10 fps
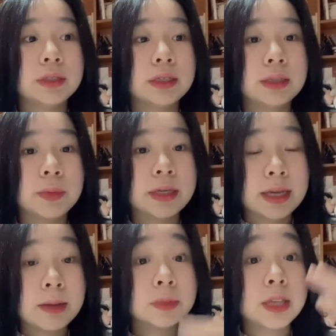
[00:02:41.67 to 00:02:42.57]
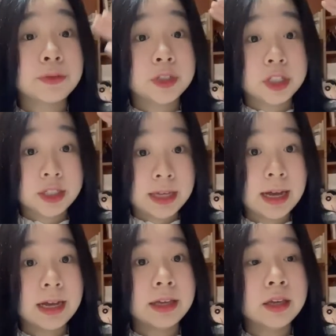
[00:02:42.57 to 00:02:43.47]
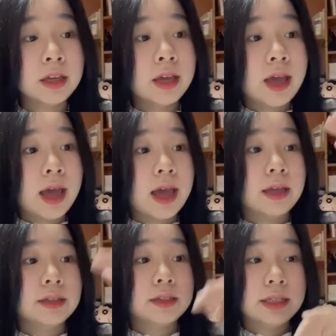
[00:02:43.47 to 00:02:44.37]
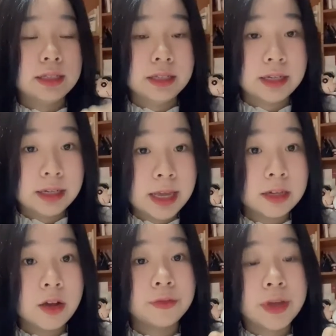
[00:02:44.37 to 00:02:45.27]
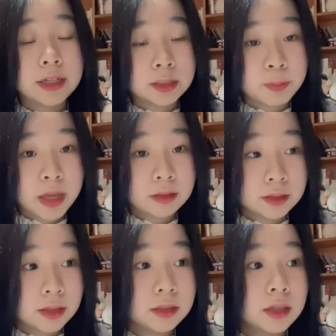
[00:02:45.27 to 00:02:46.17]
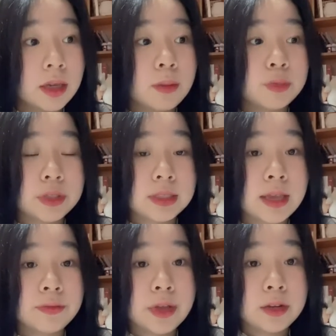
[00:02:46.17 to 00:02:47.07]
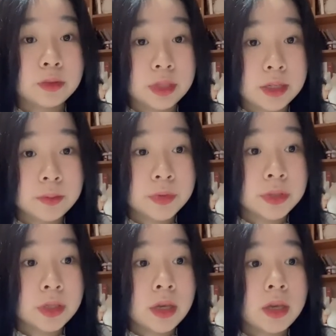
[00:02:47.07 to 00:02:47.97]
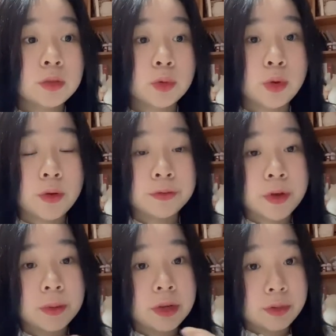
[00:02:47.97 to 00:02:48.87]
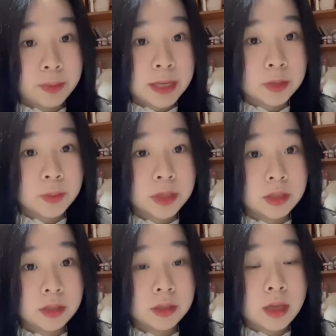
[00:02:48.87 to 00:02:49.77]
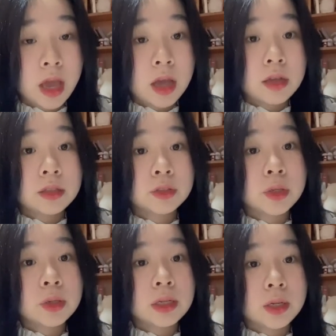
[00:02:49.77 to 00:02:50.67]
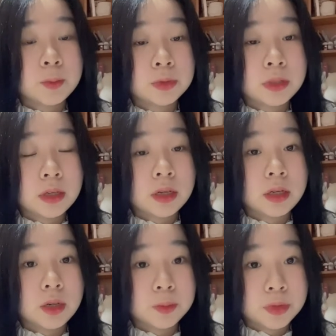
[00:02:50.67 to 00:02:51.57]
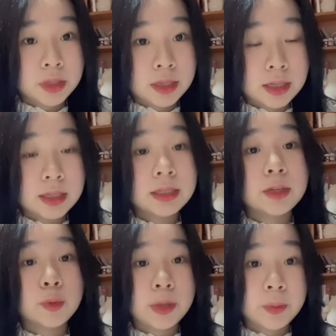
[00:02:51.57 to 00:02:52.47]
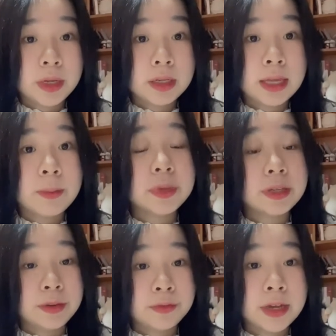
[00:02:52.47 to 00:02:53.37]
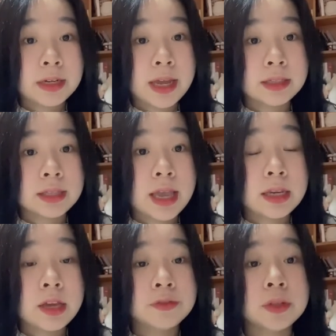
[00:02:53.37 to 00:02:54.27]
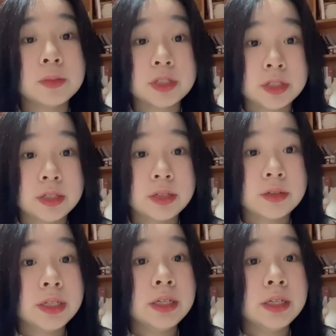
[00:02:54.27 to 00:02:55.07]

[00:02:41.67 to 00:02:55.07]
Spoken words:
become sufficient high and in the net of expected present value terms to confirm a replacement. So obsolete equipment can be defined as any of the machinery,